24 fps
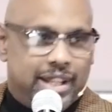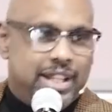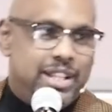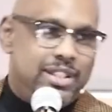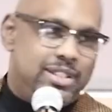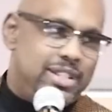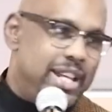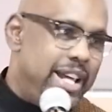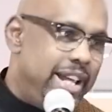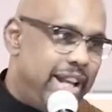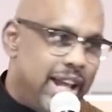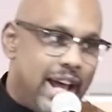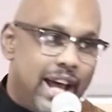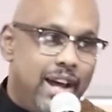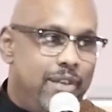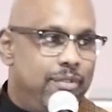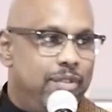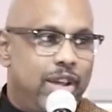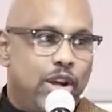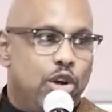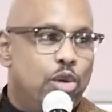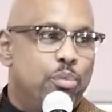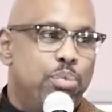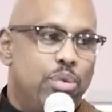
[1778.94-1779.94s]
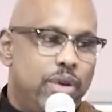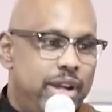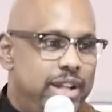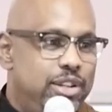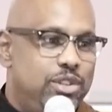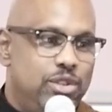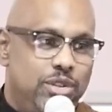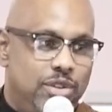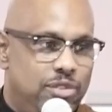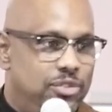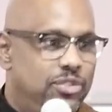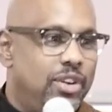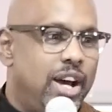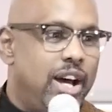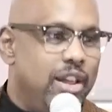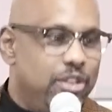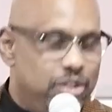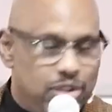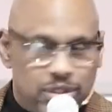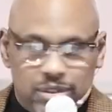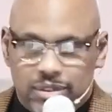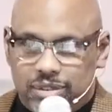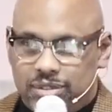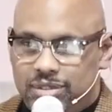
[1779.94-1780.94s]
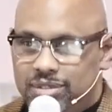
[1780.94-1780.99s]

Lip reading: saying, I'm not going to pray to the Father.